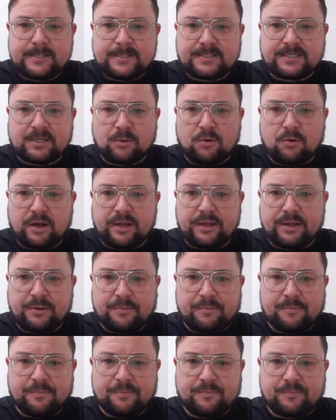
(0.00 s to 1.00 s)
So I
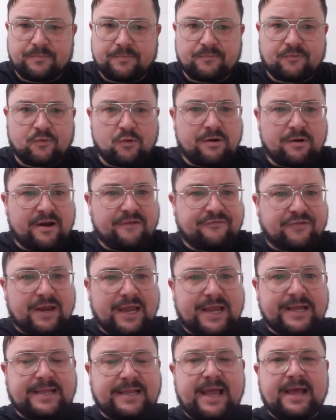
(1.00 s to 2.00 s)
thought I'm going to have to
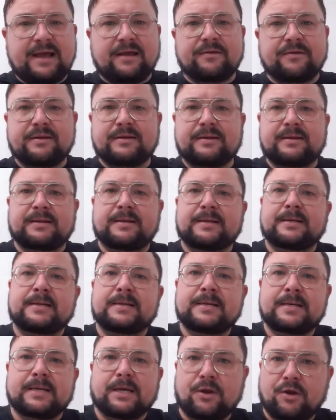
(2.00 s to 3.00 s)
lay down.
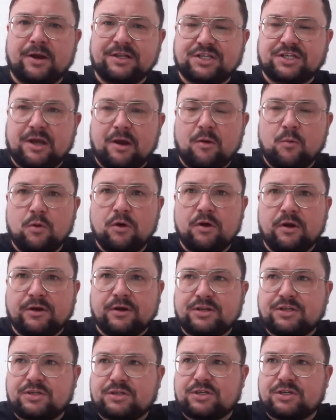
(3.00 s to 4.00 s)
And I had to go
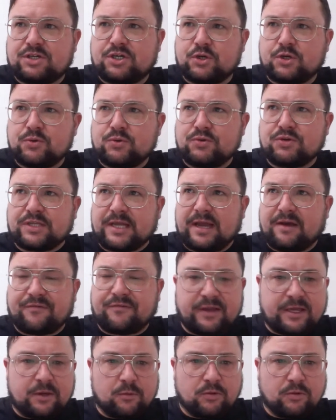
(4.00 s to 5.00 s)
work Tuesday, I
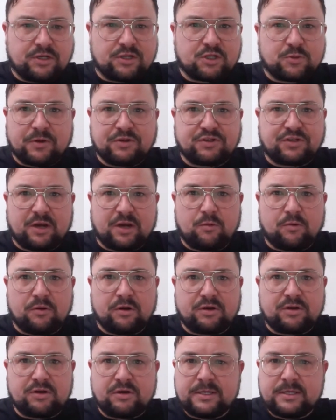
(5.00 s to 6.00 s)
think it was. I was supposed to go
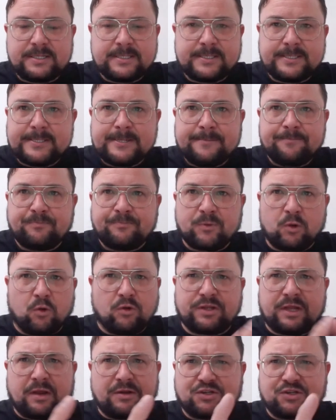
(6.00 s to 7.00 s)
work.
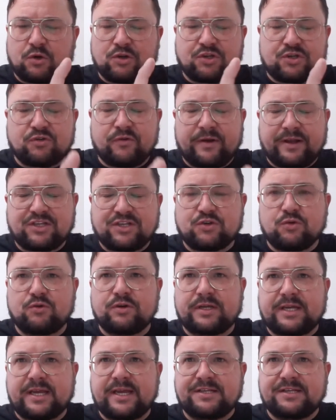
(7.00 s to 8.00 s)
I saw
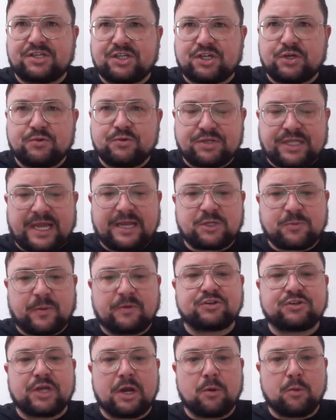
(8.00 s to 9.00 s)
the kids Tuesday,
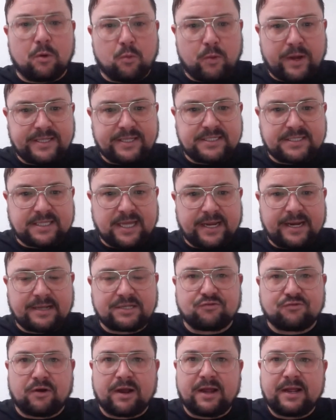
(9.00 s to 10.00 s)
supposed to go work Wednesday.
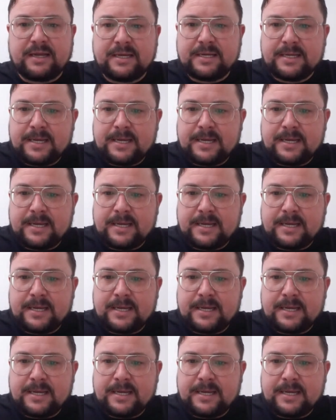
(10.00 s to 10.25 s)
That's right.